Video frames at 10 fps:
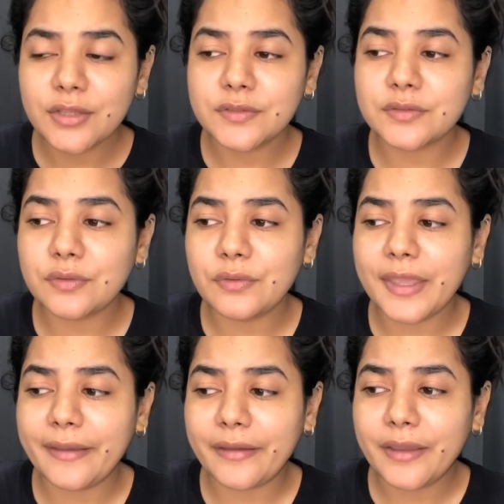So
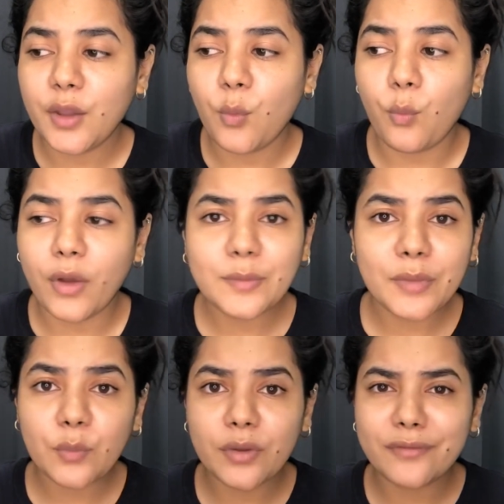yeah, what
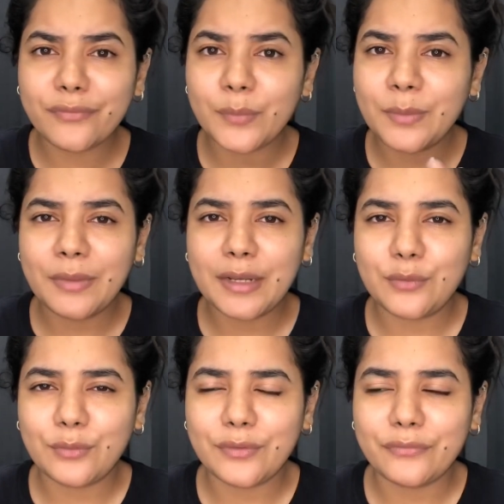may work for me may
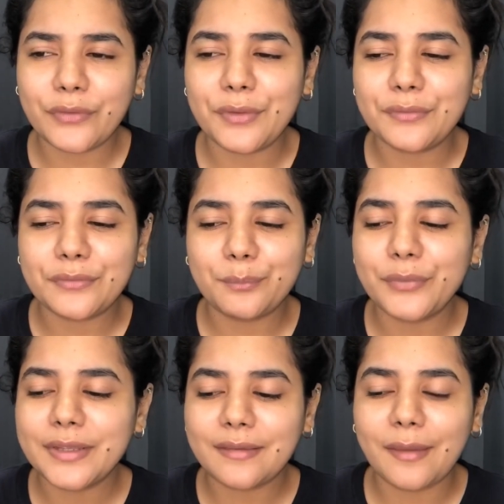not work for you,
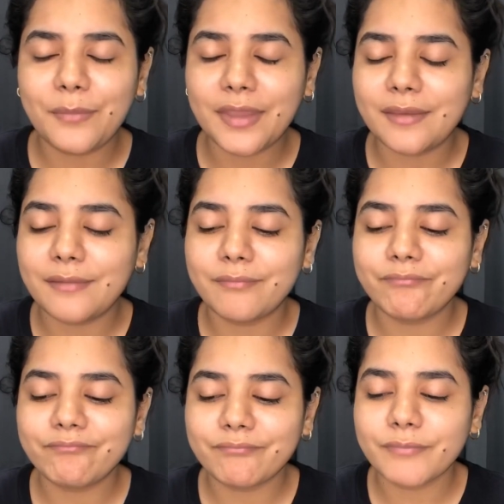but I mean,
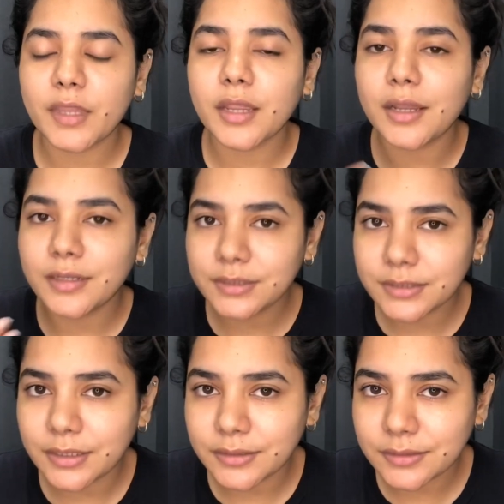
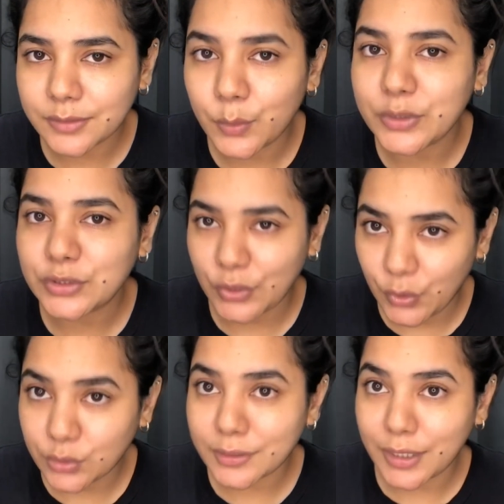consult with
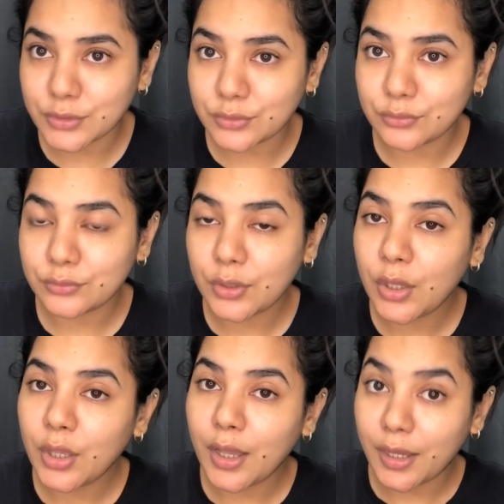your tattoo
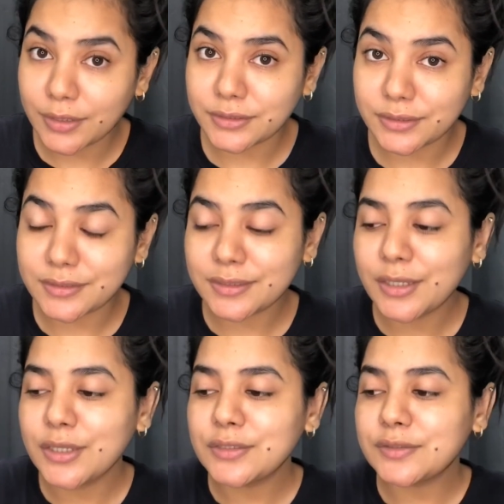artist.
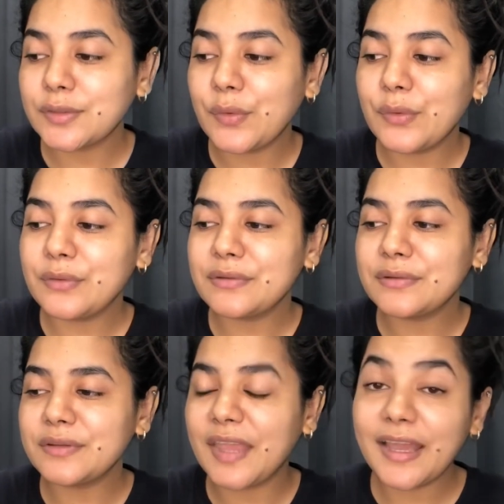
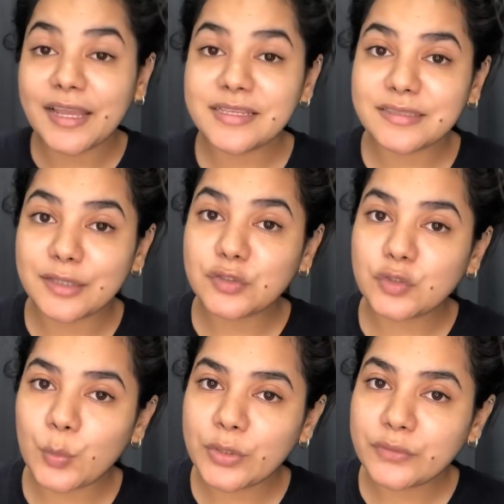So yeah guys, thanks
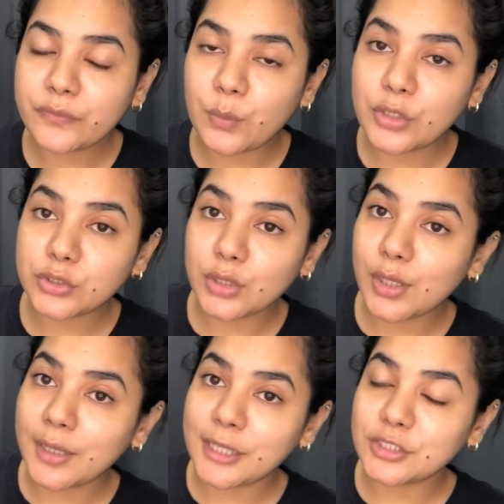so much for watching, and
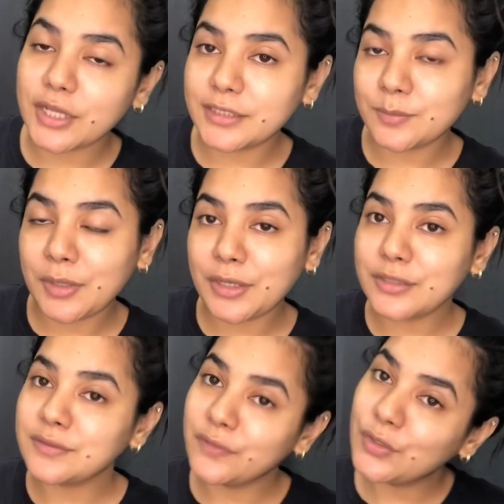I'll catch you guys in my
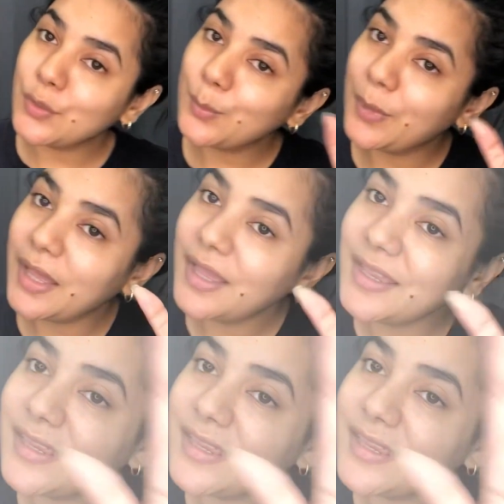next video. Bye.